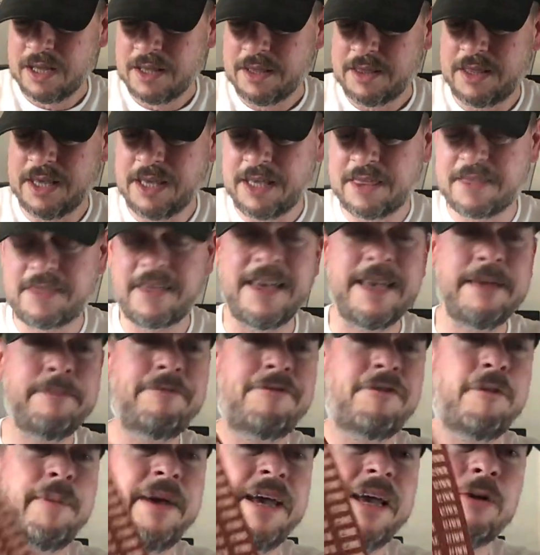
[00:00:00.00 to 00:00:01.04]
The theme
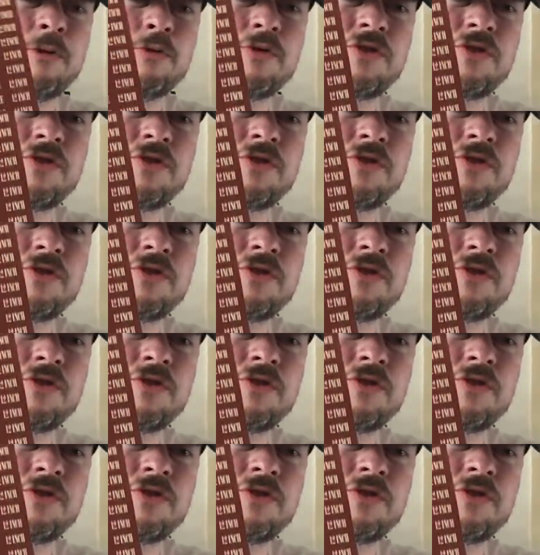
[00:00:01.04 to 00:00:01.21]
from Hill